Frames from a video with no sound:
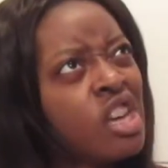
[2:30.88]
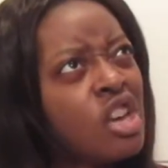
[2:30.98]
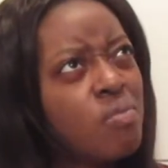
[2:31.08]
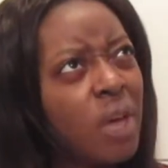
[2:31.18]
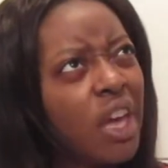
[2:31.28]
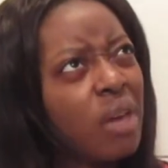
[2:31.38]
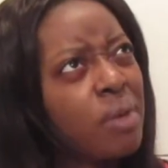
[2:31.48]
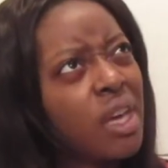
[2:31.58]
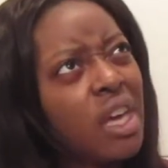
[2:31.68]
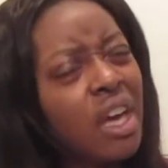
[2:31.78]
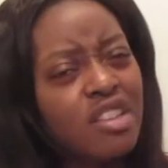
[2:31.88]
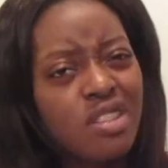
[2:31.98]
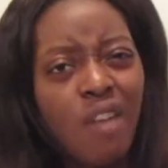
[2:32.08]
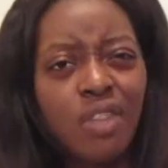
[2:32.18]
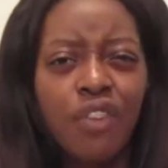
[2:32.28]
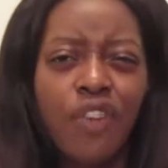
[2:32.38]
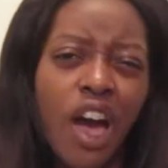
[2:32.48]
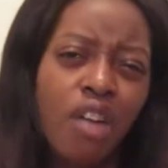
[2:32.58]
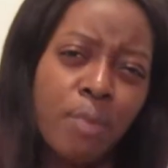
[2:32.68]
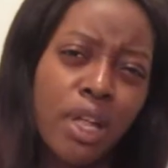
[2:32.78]
maybe a
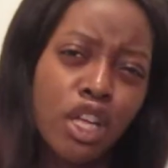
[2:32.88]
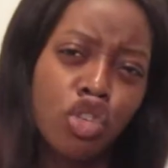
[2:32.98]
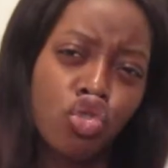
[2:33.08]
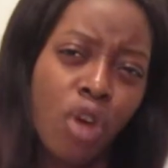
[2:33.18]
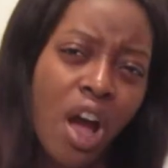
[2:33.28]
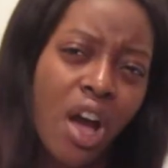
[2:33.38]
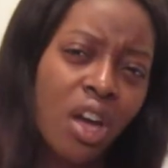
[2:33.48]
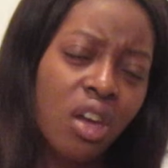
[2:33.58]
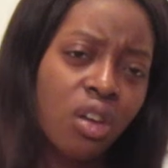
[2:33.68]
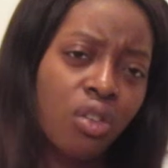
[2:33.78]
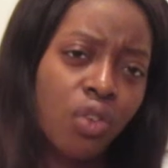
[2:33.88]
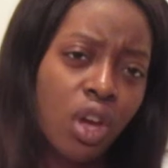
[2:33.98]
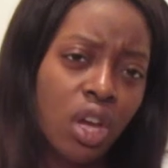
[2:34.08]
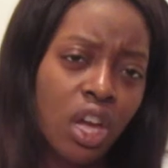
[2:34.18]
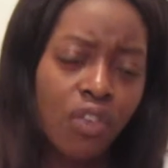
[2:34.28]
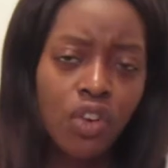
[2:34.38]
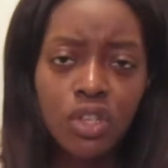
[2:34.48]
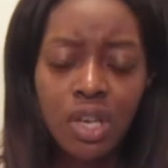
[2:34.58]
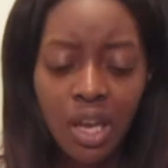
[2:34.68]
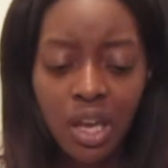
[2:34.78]
75-minute drive, give or
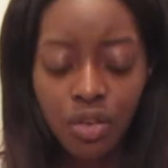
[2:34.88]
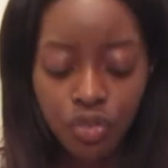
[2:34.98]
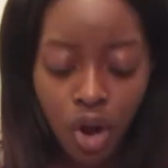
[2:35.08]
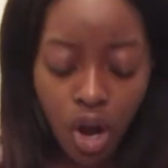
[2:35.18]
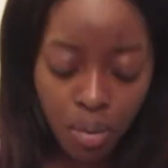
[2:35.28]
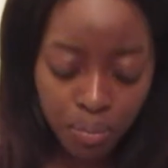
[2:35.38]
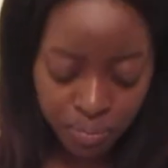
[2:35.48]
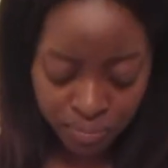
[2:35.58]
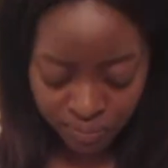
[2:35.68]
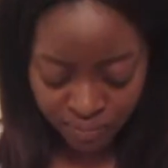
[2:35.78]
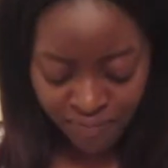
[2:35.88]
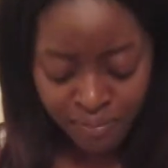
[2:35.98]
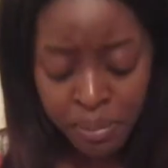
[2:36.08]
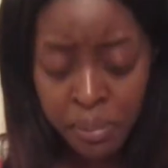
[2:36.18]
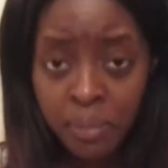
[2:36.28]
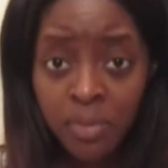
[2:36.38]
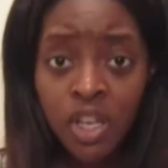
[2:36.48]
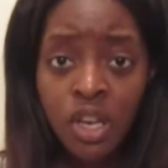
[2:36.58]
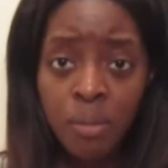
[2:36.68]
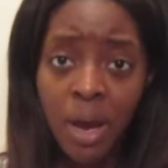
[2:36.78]
take, from
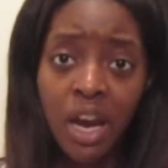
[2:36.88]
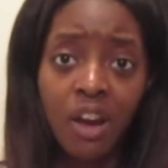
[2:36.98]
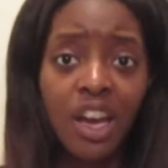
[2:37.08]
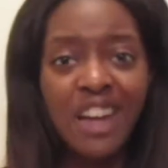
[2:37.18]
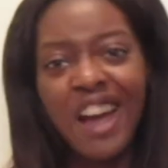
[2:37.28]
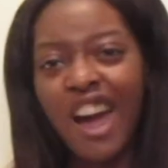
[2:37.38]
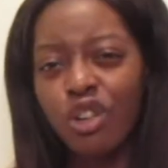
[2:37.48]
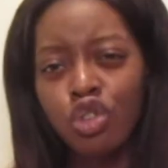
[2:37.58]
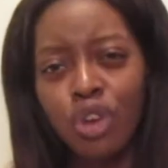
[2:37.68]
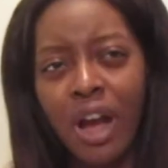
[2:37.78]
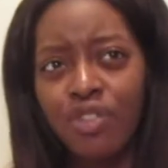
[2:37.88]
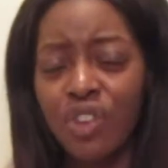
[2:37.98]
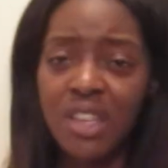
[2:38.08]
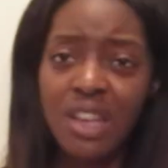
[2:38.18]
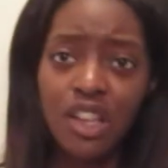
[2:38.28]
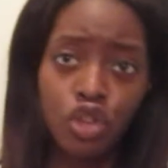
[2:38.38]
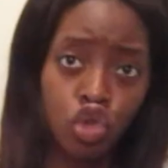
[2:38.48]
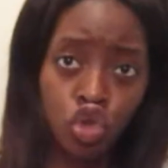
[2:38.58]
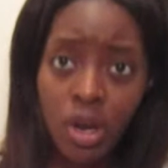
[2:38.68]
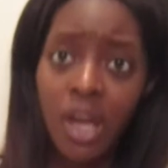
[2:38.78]
my area. And I don't drive, so I take the
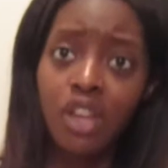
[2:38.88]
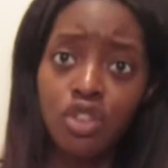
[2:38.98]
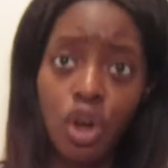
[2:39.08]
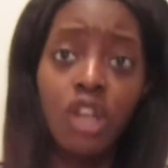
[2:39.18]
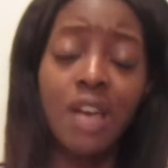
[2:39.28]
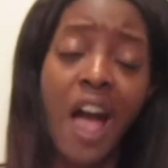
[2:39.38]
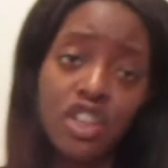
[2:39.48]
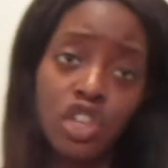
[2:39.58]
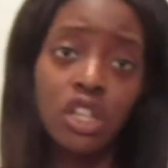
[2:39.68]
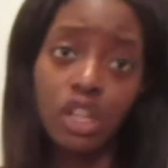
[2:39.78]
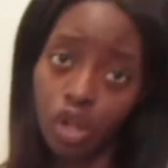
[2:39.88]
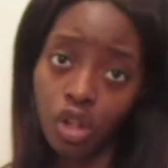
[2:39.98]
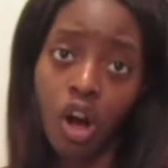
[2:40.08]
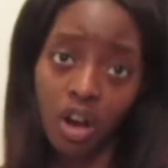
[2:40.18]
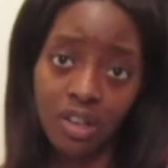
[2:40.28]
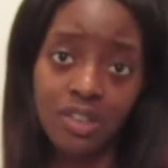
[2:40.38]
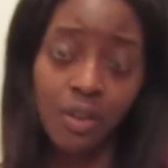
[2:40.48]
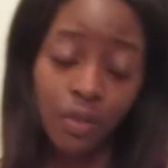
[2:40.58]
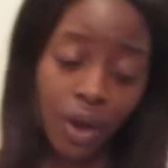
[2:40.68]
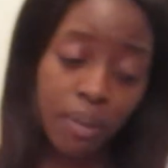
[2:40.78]
train, so it's actually a little longer than
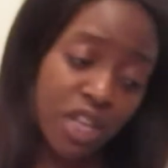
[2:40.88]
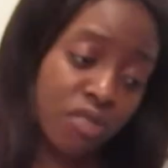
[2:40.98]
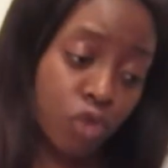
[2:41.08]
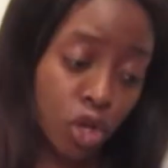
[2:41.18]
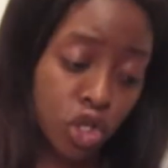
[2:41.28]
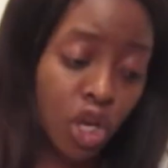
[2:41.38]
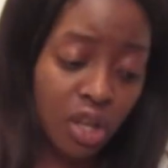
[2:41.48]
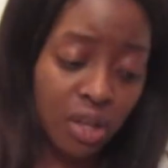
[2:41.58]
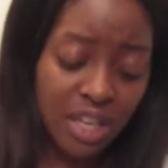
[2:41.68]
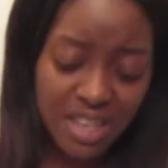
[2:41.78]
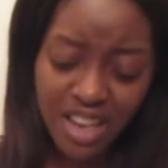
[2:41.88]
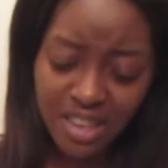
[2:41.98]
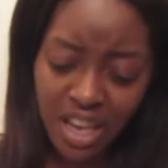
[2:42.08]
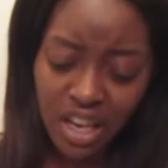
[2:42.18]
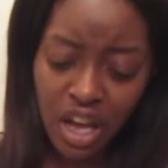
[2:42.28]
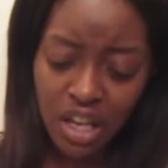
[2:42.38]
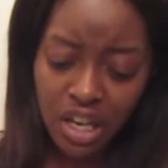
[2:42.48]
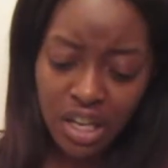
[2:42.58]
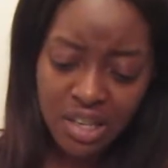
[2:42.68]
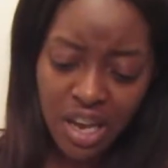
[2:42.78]
75 minutes. It takes on a
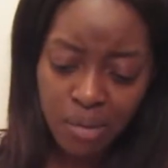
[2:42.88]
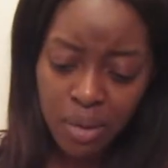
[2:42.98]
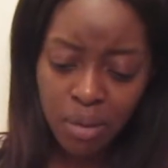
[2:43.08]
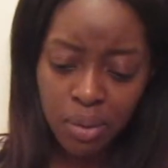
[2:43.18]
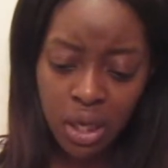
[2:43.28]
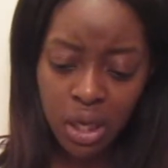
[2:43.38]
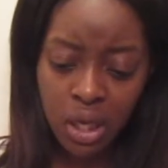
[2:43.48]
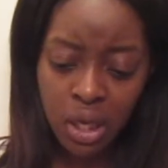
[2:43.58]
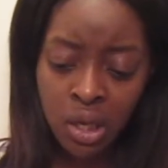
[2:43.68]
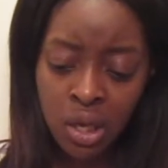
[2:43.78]
good day maybe